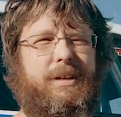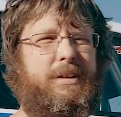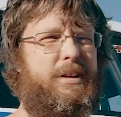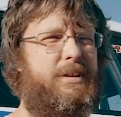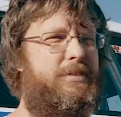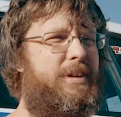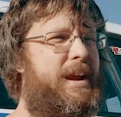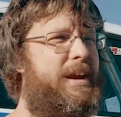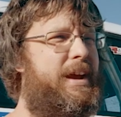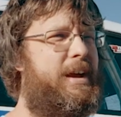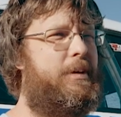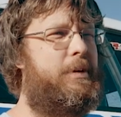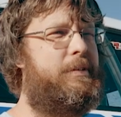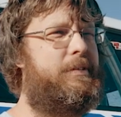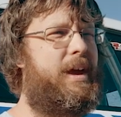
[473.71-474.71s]
Because right
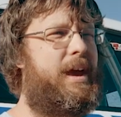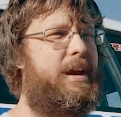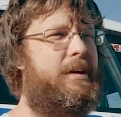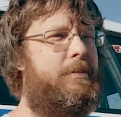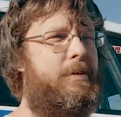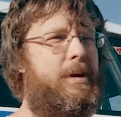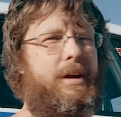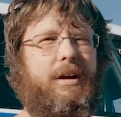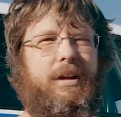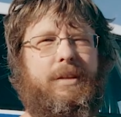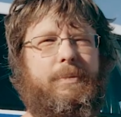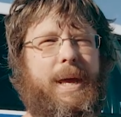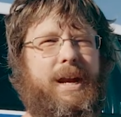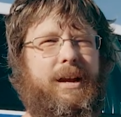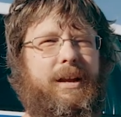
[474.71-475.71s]
now we've got it running
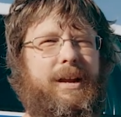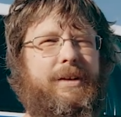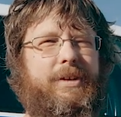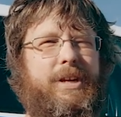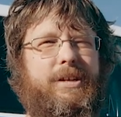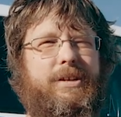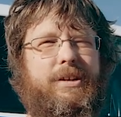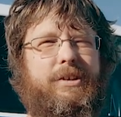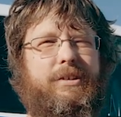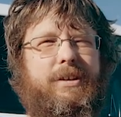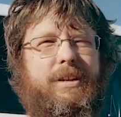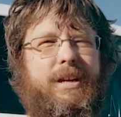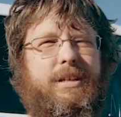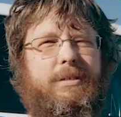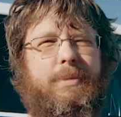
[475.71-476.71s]
about 11.2.
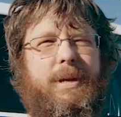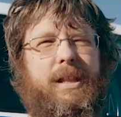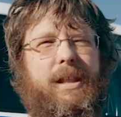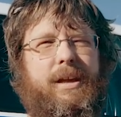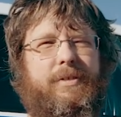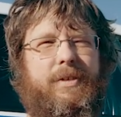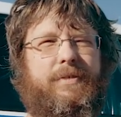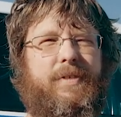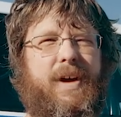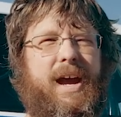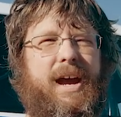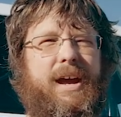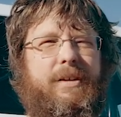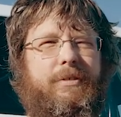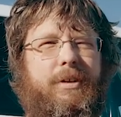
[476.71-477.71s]
It needs to be
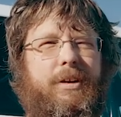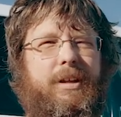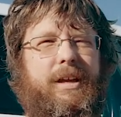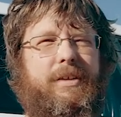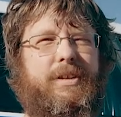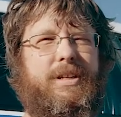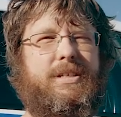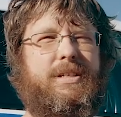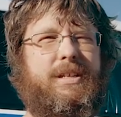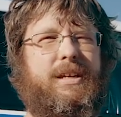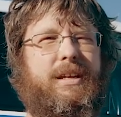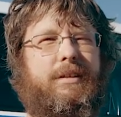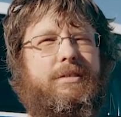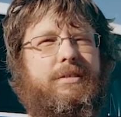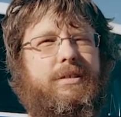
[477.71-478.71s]
11.5 or
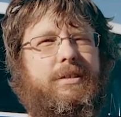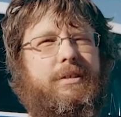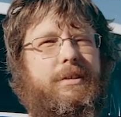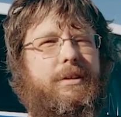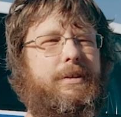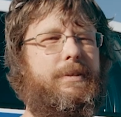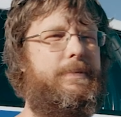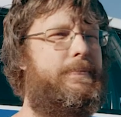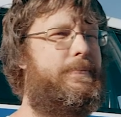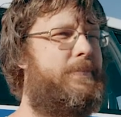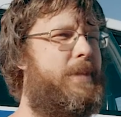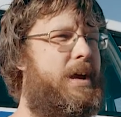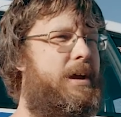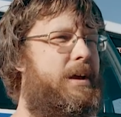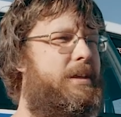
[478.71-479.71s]
11.6.
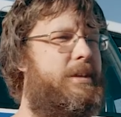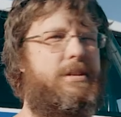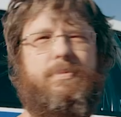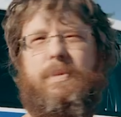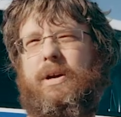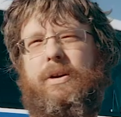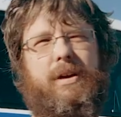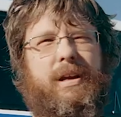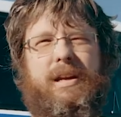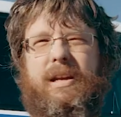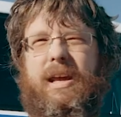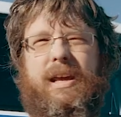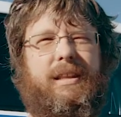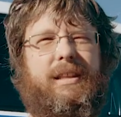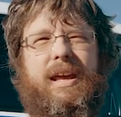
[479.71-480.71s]
This motor can
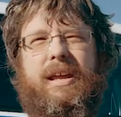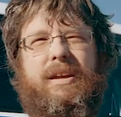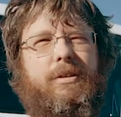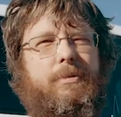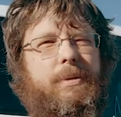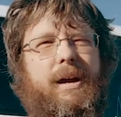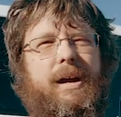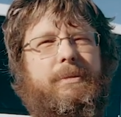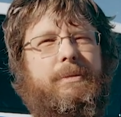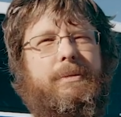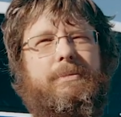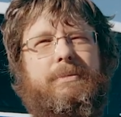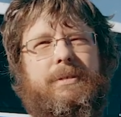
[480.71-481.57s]
take that, no problem.